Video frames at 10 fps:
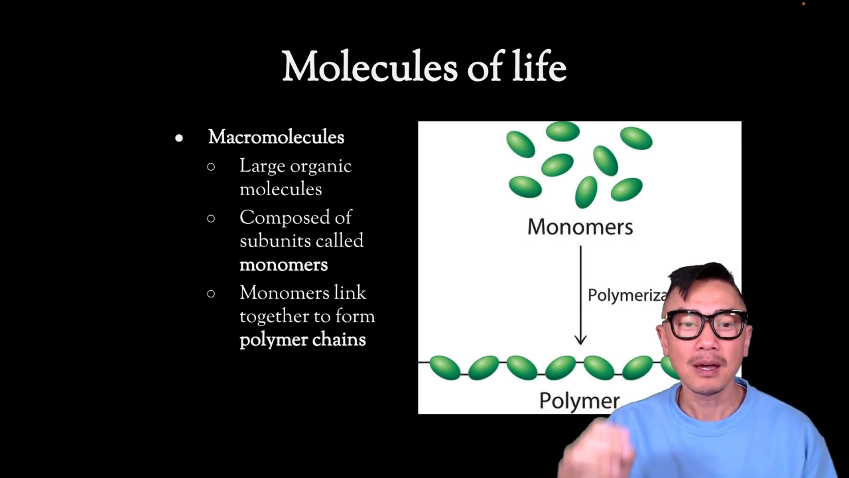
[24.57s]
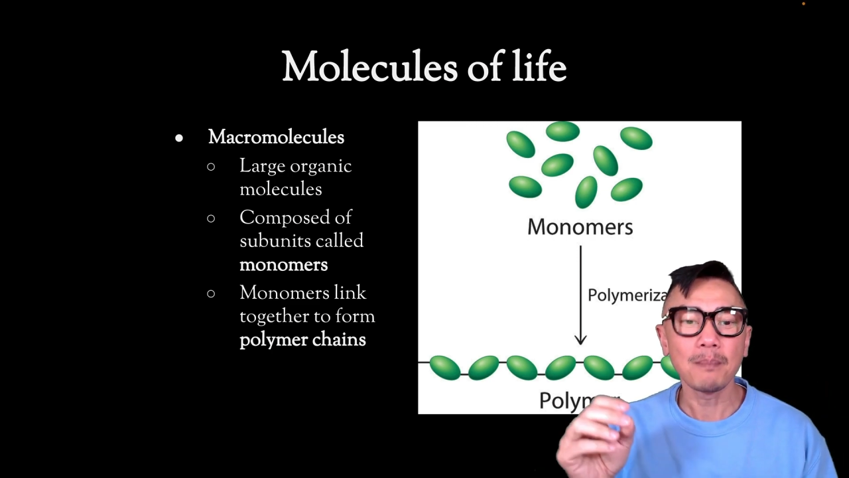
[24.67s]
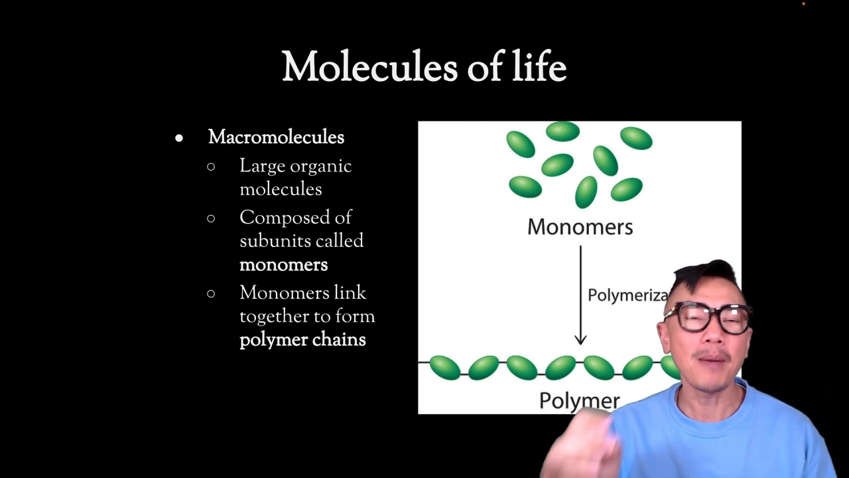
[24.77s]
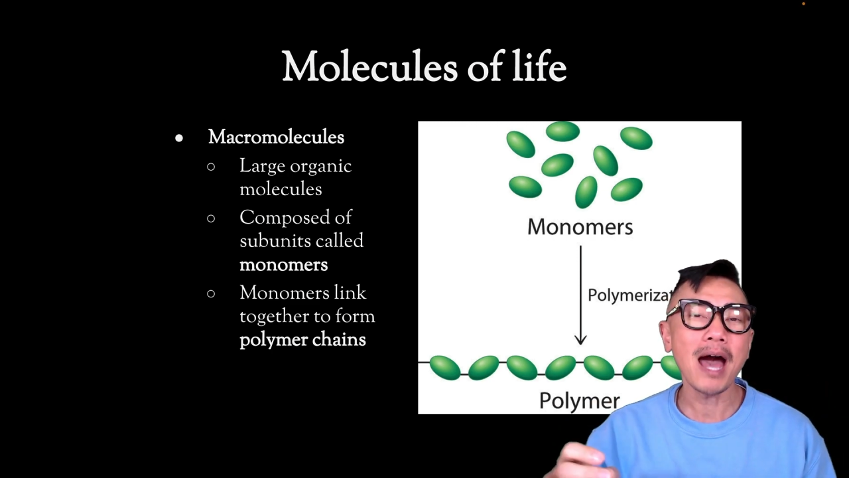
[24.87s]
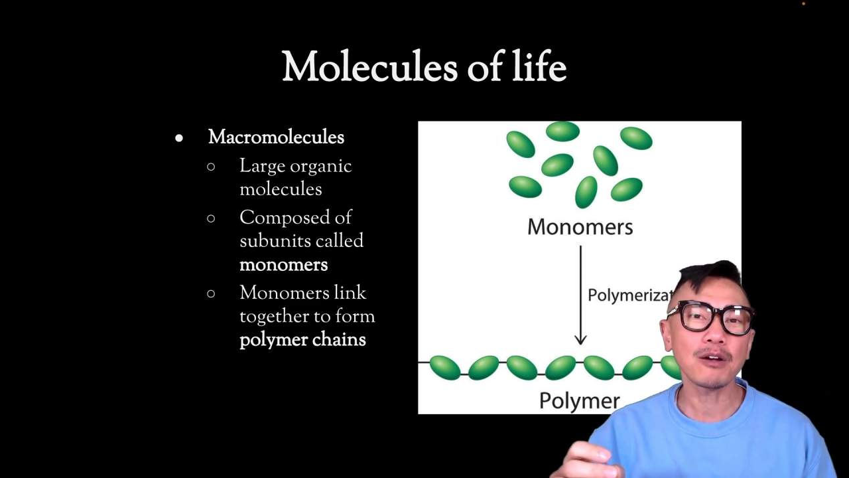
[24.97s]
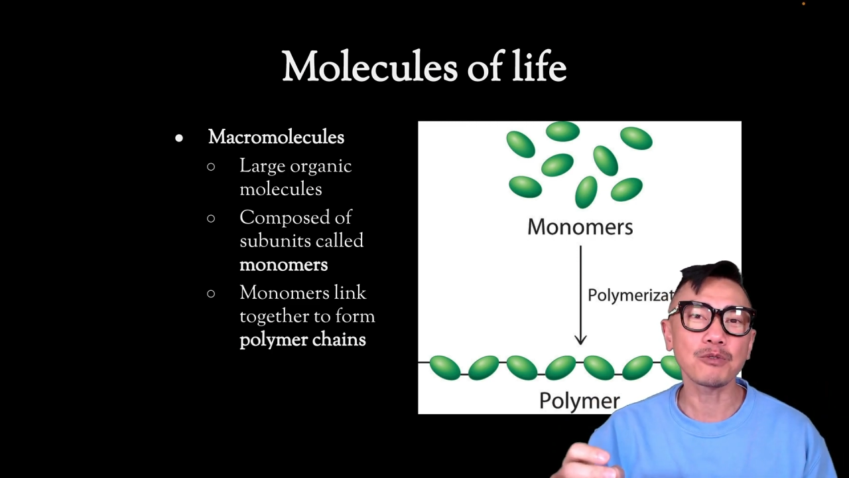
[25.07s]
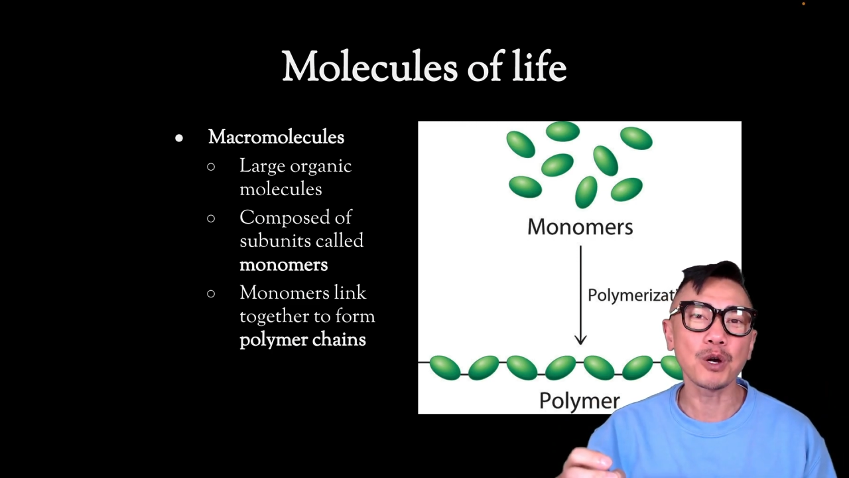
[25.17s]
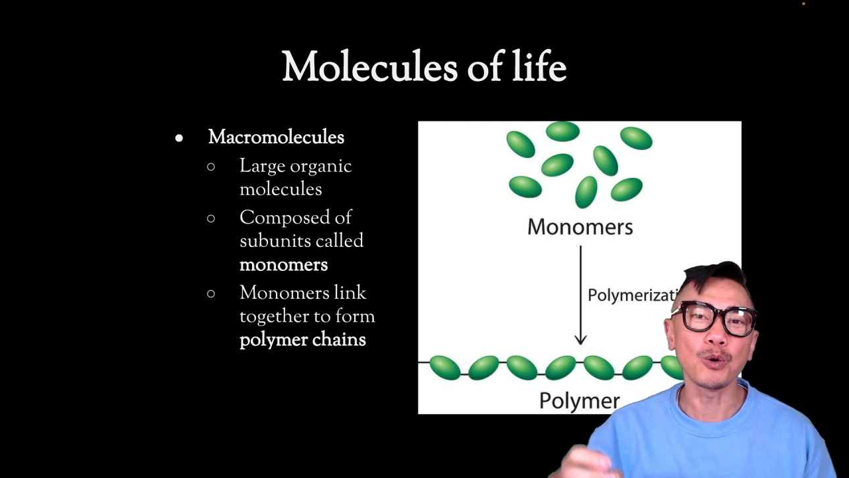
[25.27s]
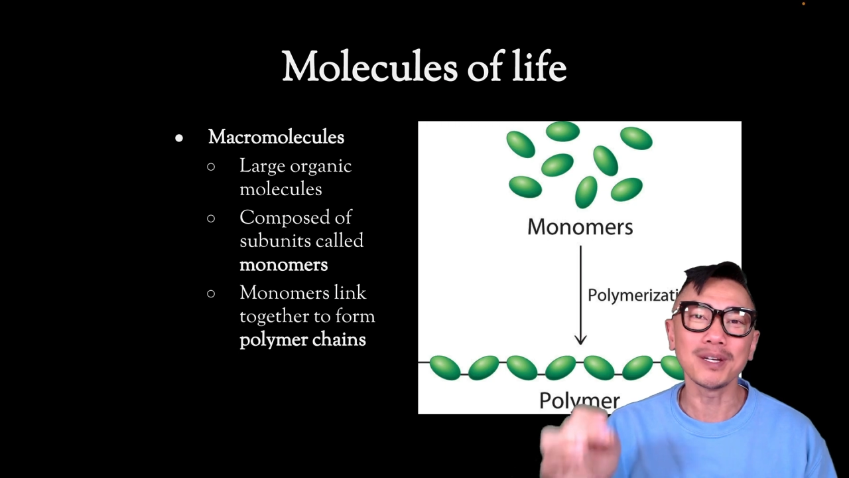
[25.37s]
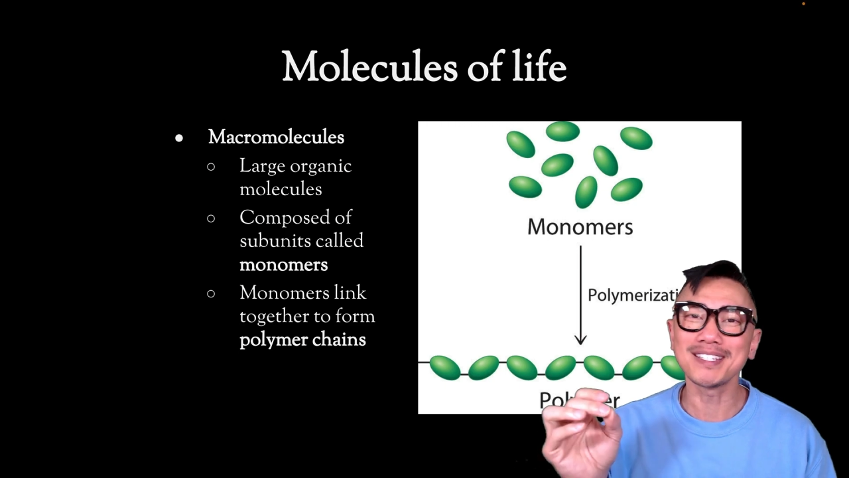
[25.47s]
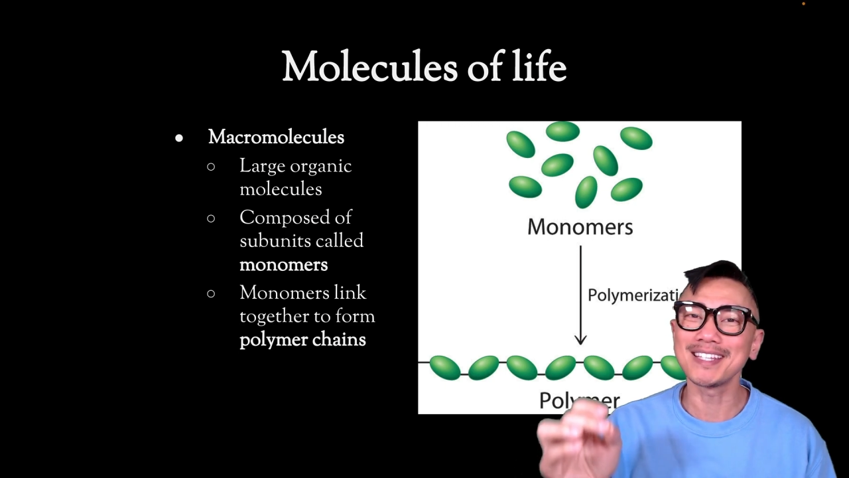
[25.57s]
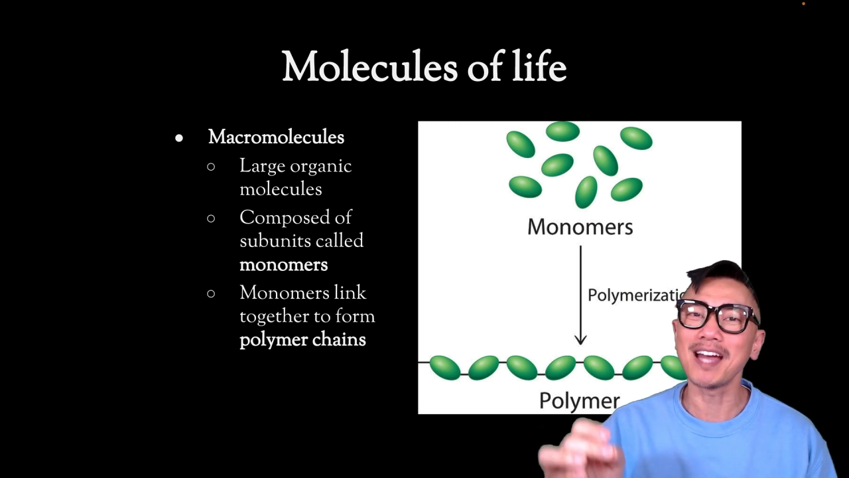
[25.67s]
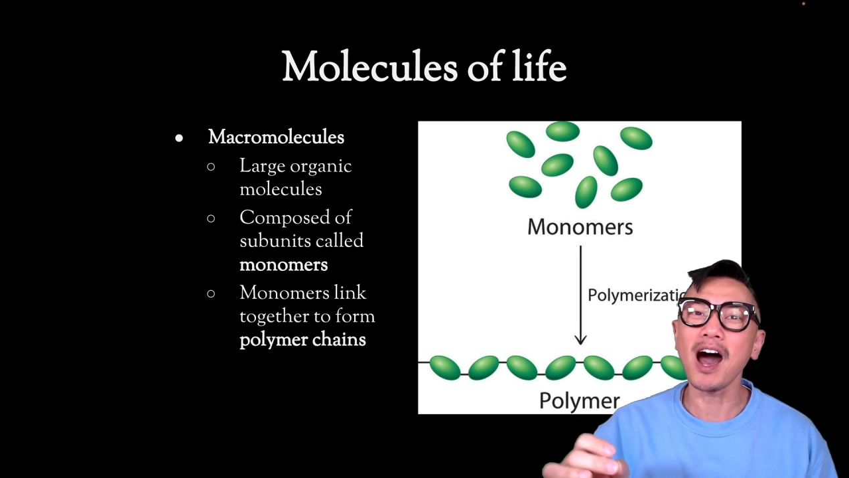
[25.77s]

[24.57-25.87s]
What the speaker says: Macro is the